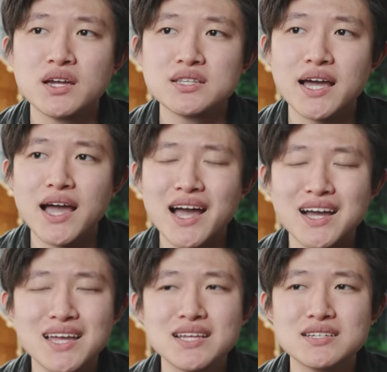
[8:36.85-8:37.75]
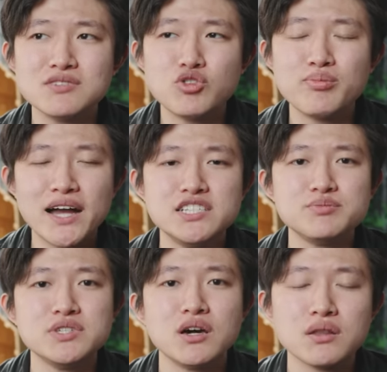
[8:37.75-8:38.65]
That kind of reminds
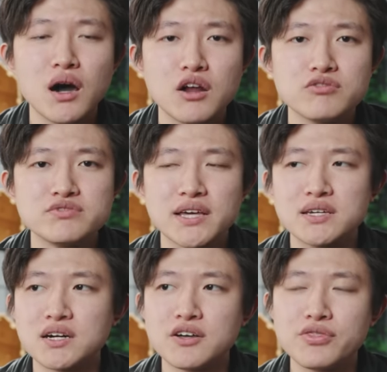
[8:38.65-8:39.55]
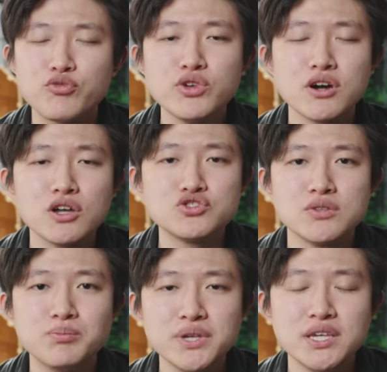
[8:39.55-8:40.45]
me a lot of like a
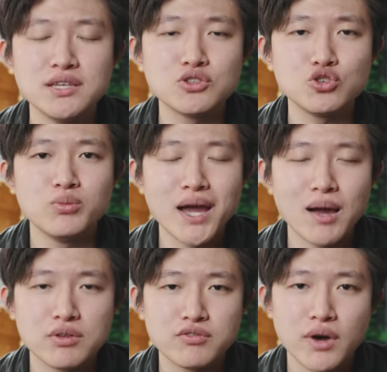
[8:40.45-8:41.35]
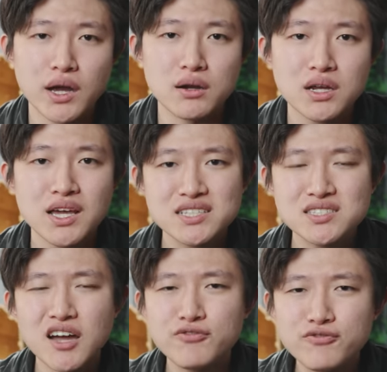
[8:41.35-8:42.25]
300B tube amplifier. It's
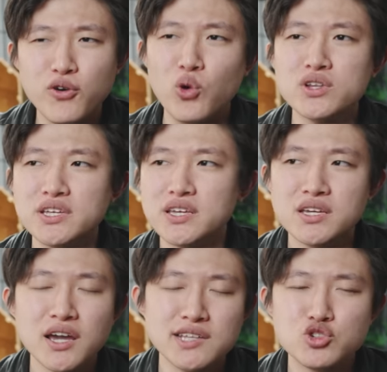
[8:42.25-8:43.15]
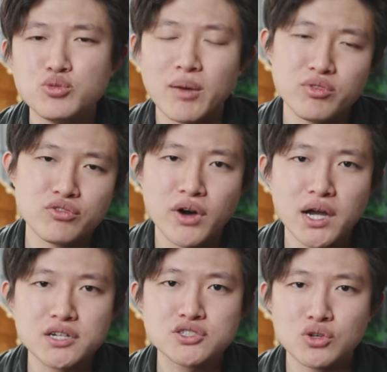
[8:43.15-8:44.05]
not fully a tube
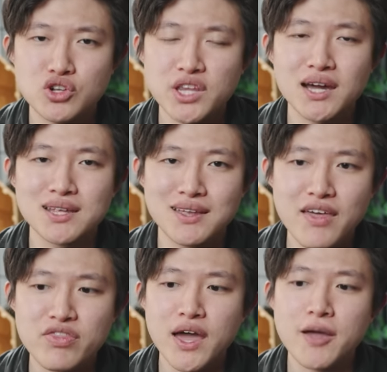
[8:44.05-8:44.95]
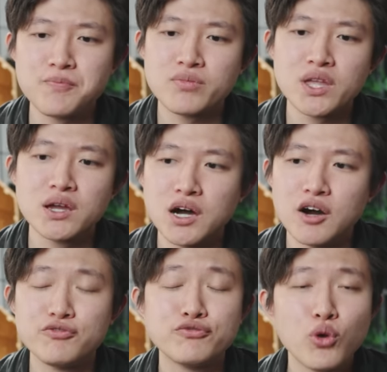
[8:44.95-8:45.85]
amplifier, so you're not gonna get that
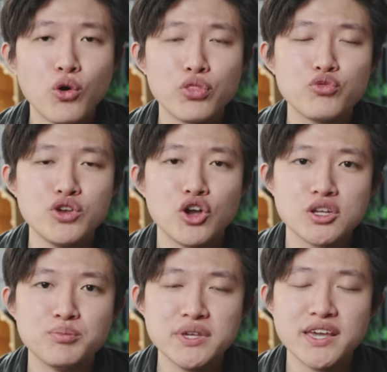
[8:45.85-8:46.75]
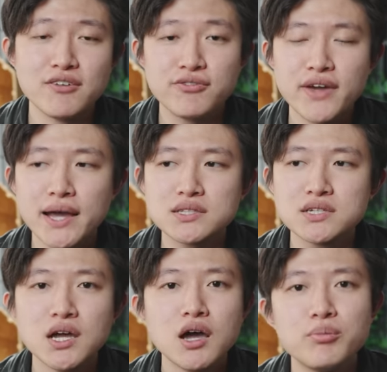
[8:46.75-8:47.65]
full 300B effect,
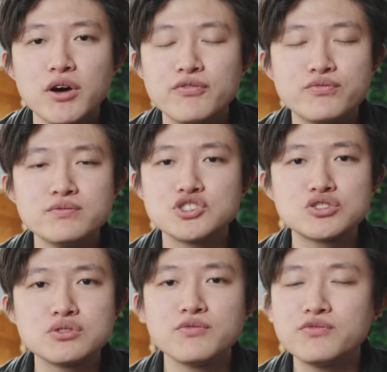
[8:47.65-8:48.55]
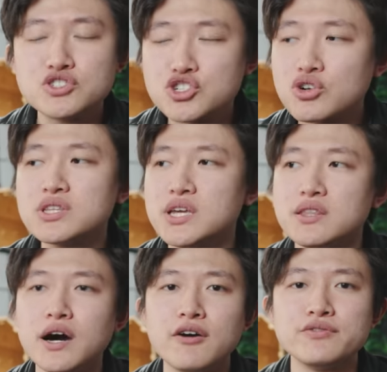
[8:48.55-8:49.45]
but surely
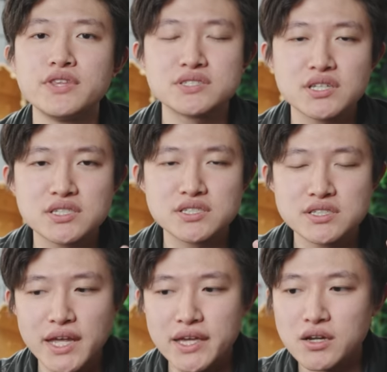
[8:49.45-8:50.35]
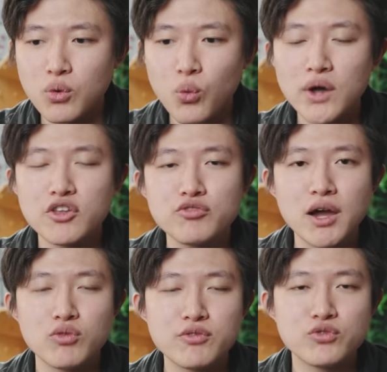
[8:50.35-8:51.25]
enough, this is like one of
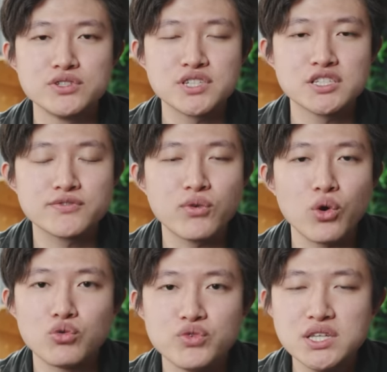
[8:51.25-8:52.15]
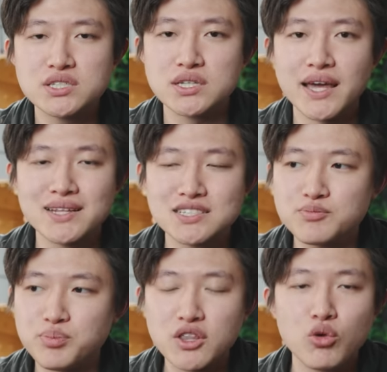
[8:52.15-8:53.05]
my references for a reason, and it's
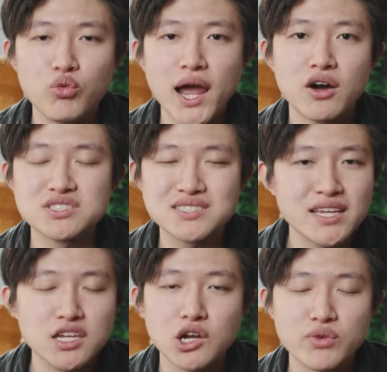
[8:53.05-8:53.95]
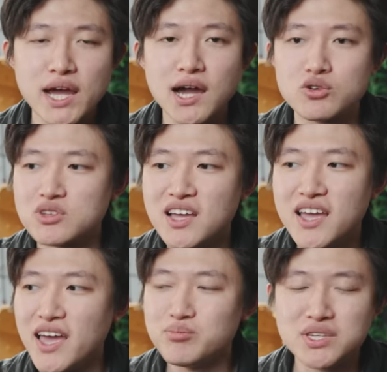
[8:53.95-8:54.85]
been around, sticking around,
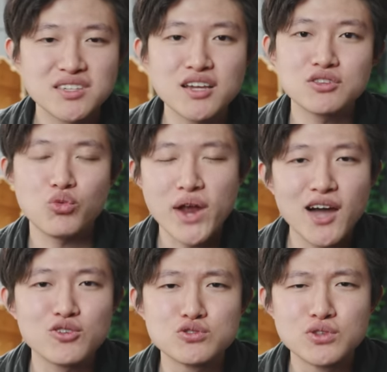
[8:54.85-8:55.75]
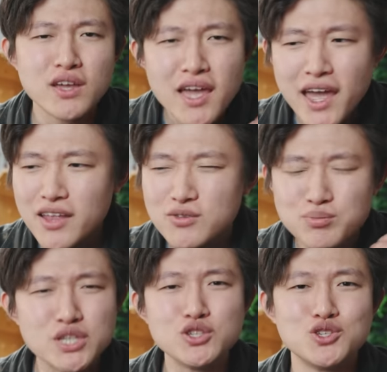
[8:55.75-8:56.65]
and being kicked around, and
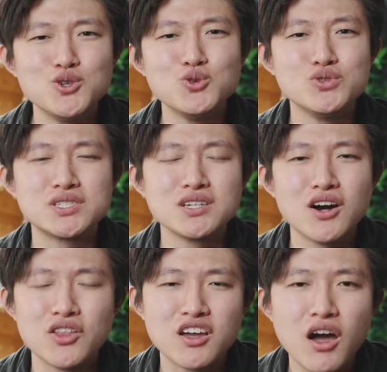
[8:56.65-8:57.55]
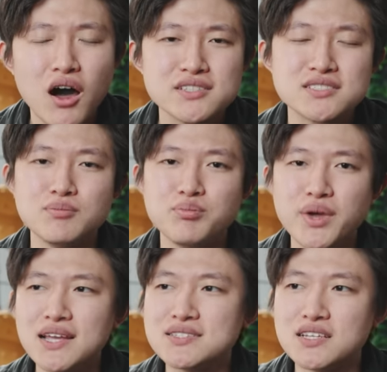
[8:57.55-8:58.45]
being used on a constant
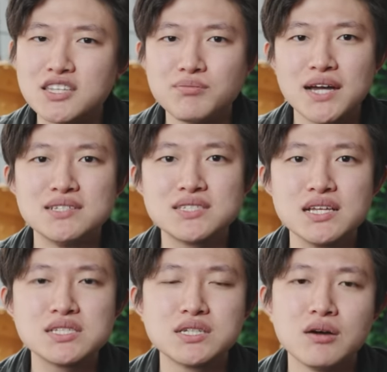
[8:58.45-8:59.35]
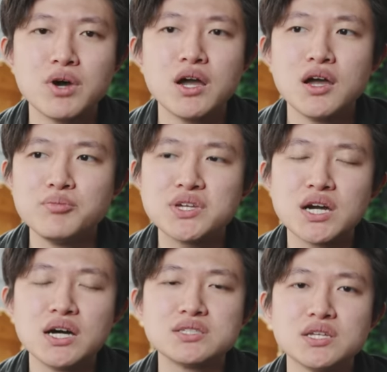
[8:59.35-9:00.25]
basis in my system,
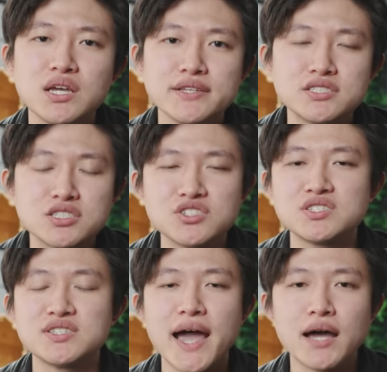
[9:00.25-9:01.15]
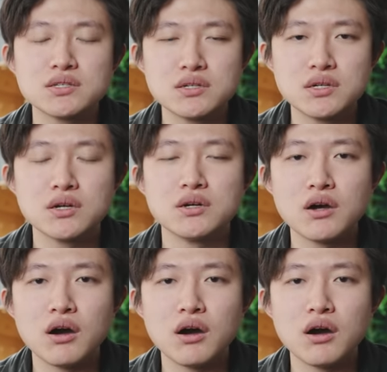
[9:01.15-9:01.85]
because it's just that good